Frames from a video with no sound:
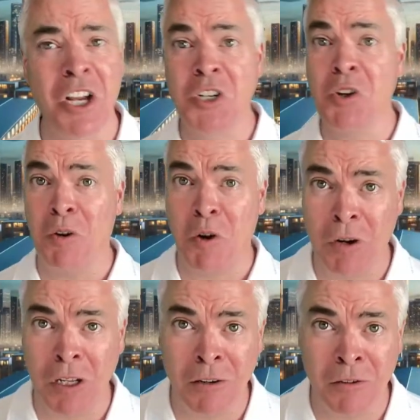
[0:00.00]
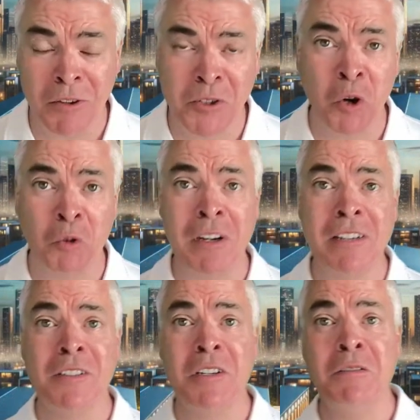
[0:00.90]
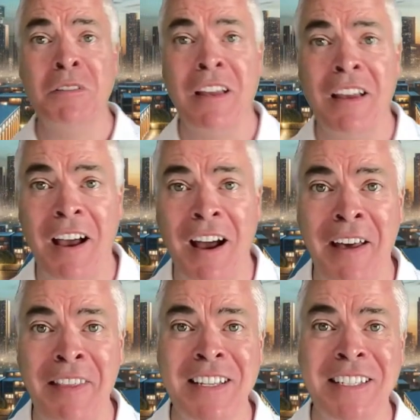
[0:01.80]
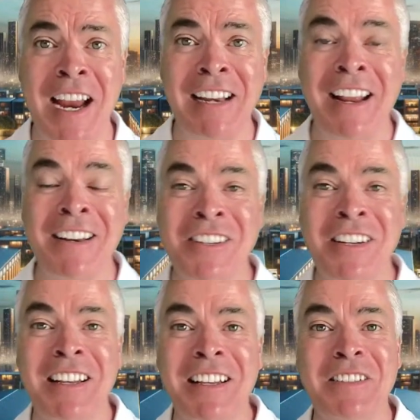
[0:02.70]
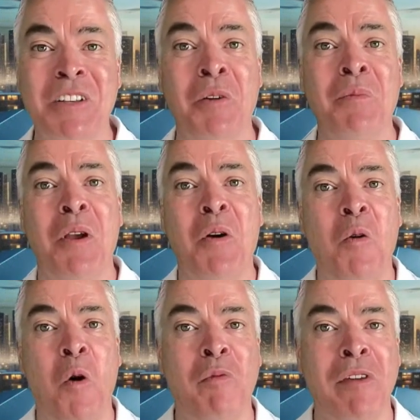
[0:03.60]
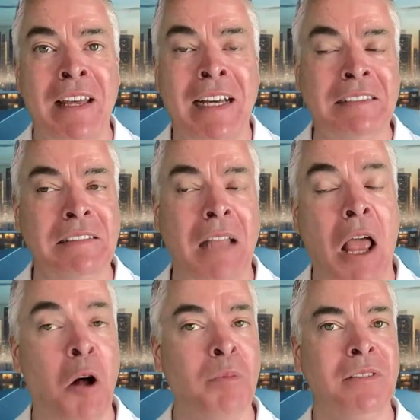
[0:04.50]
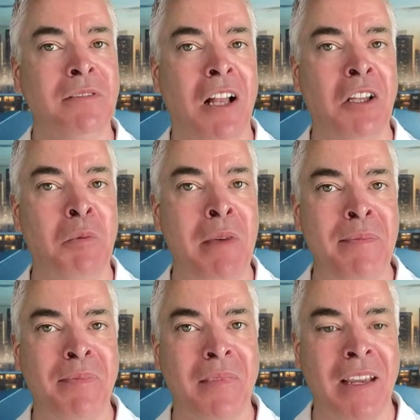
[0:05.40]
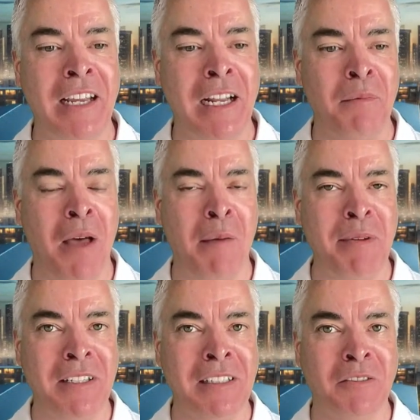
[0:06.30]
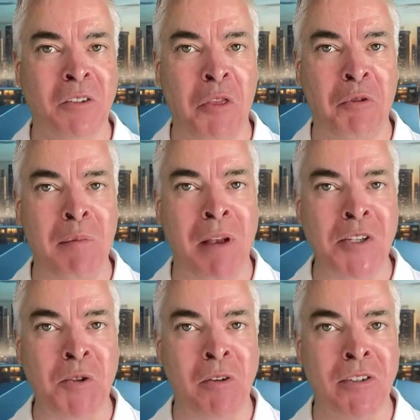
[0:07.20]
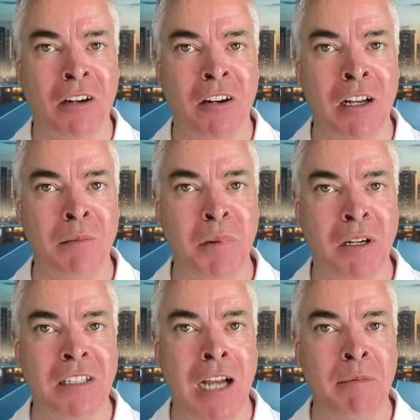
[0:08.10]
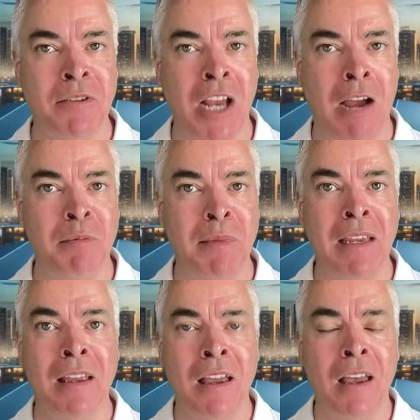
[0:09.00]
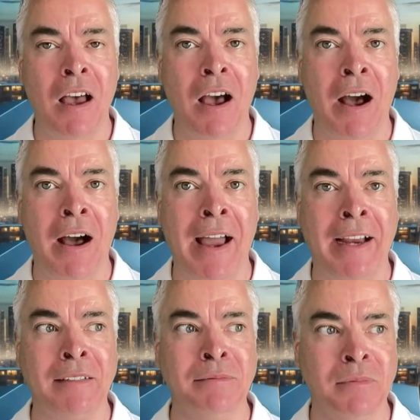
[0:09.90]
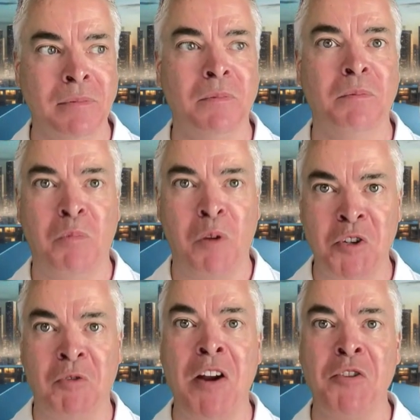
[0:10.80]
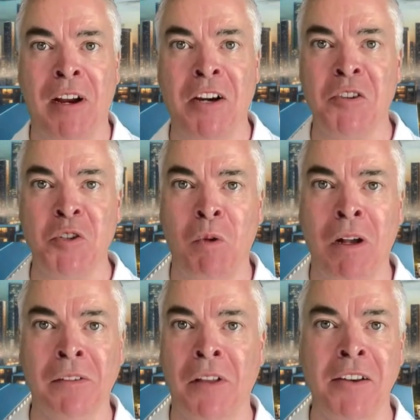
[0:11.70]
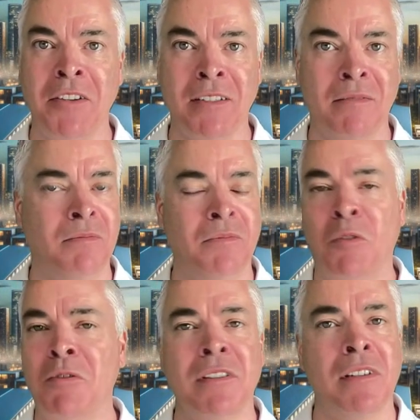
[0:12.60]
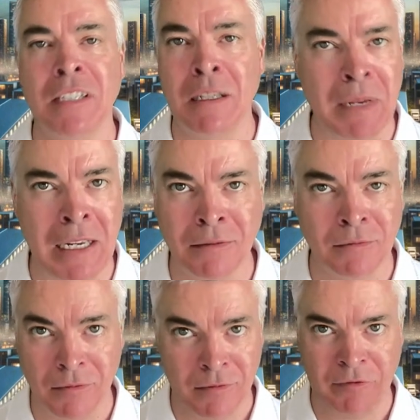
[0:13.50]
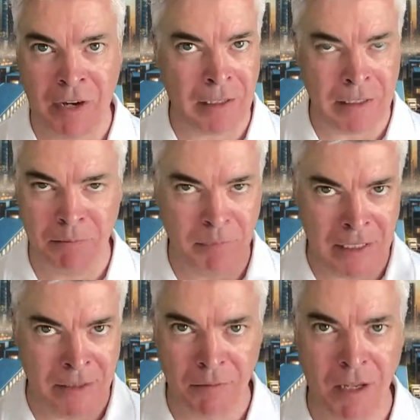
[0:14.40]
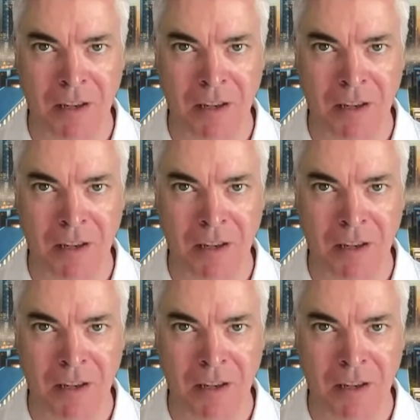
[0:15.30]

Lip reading: Don't go it alone. There's no reason to. this day and age. So hopefully that helped a little bit. Again, I'm happy to go to 3milestorage.com, book a time to chat with me. I can point you in the right direction as well. Don't just listen to me. Frankly, please.